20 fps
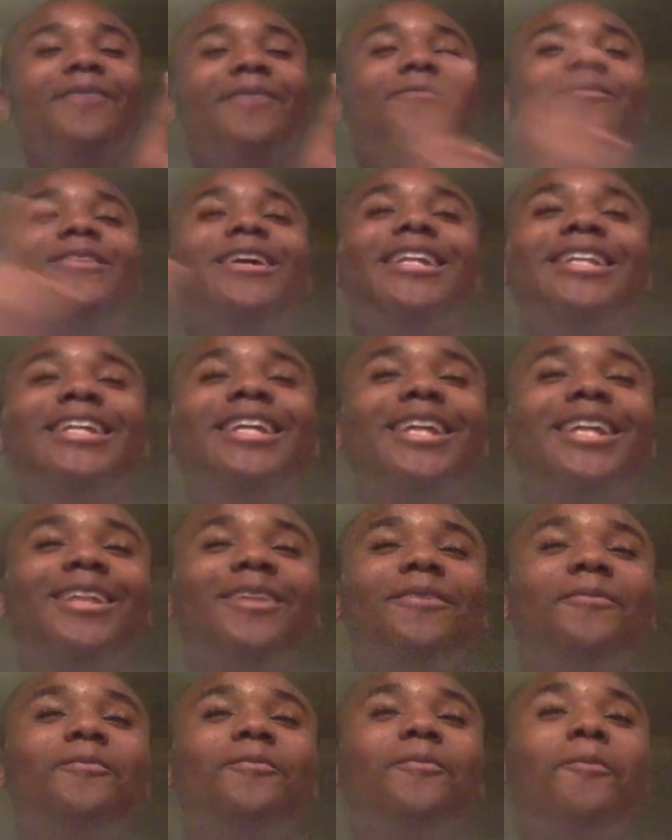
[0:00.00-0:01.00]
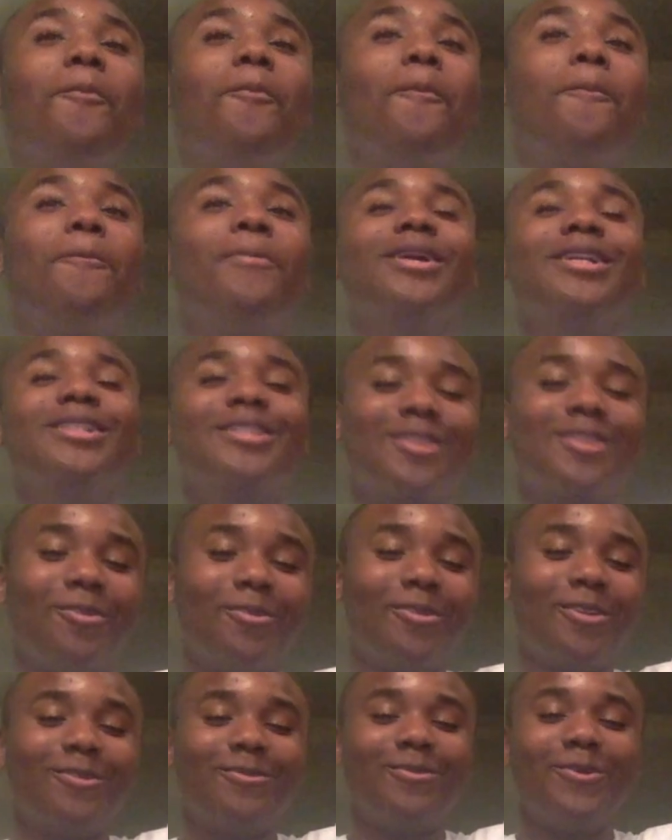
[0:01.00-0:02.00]
But he busts
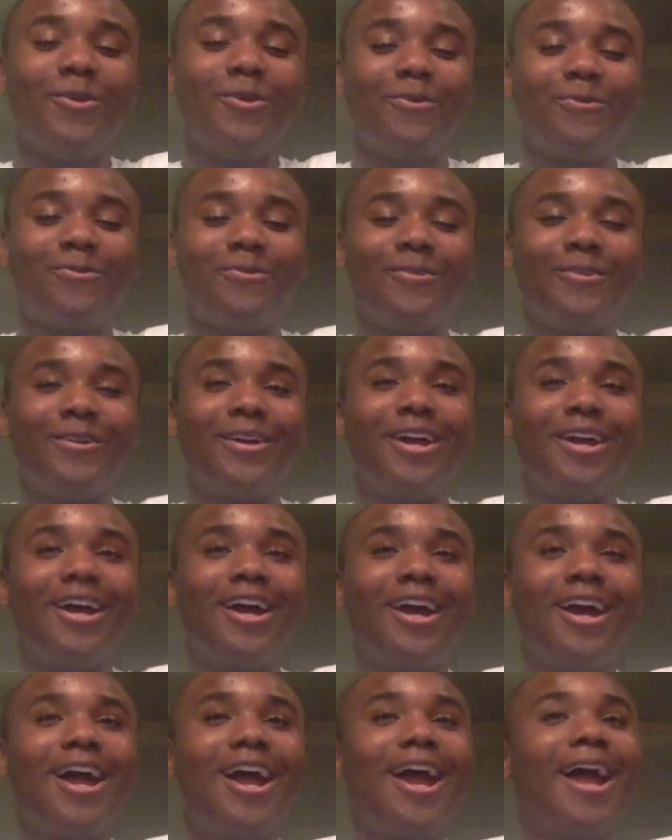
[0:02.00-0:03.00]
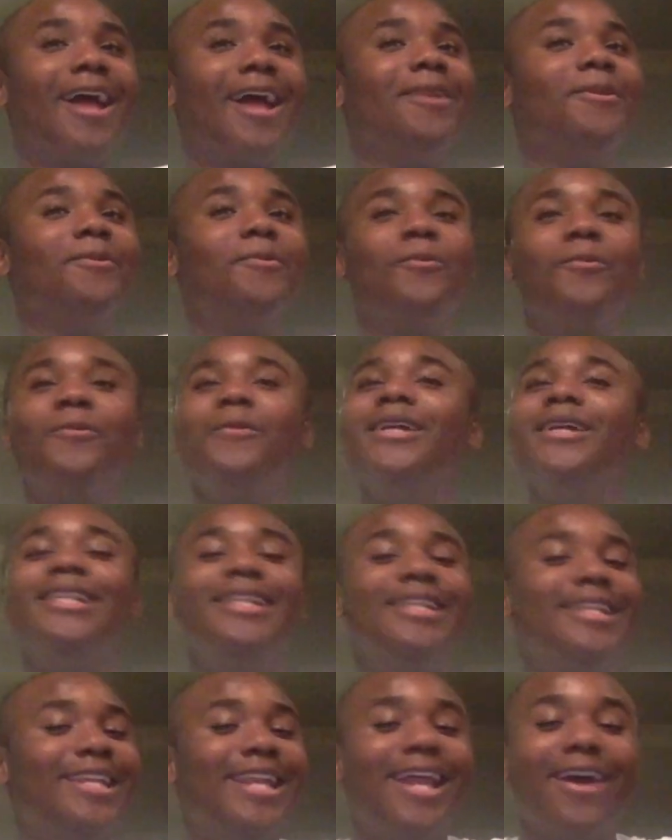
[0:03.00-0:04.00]
through the roof and we
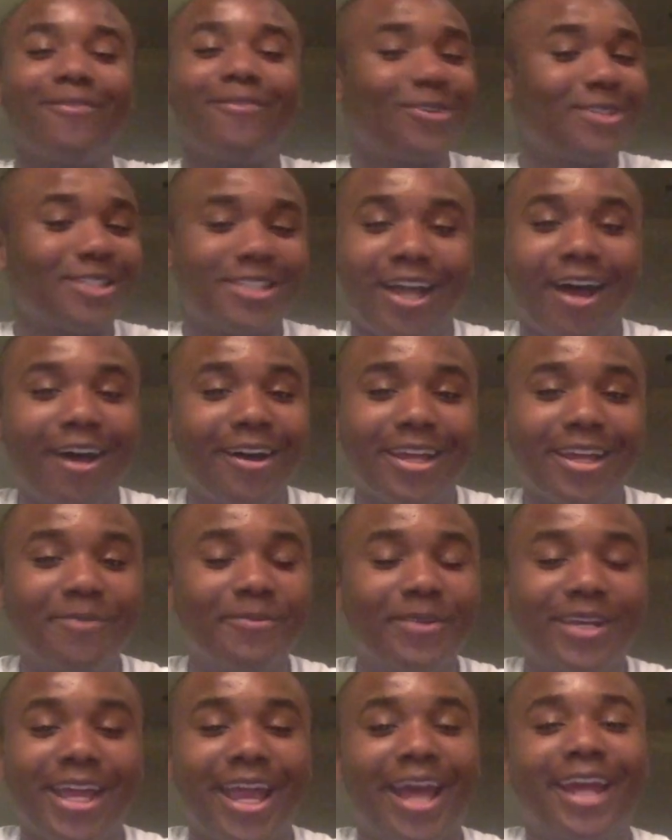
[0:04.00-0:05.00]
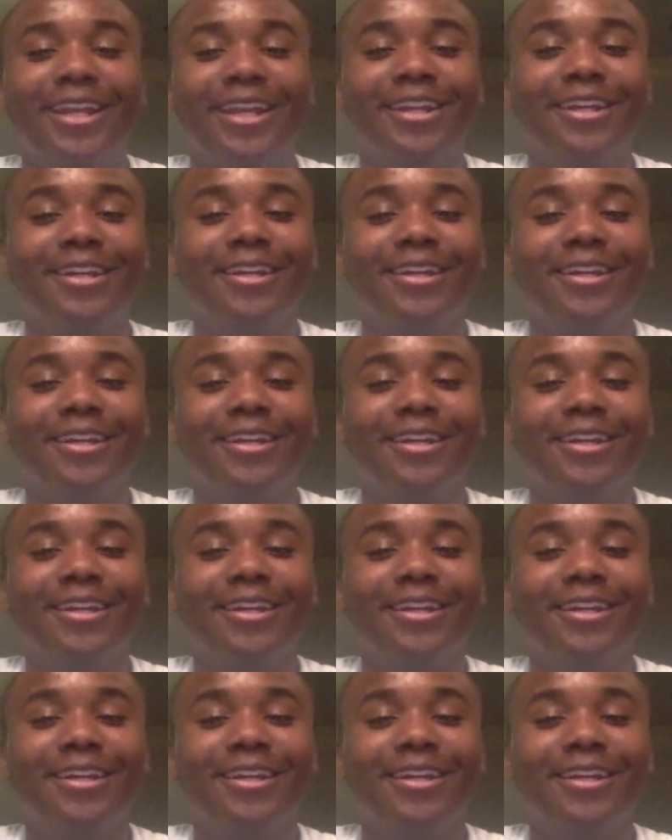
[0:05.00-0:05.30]
never saw him again.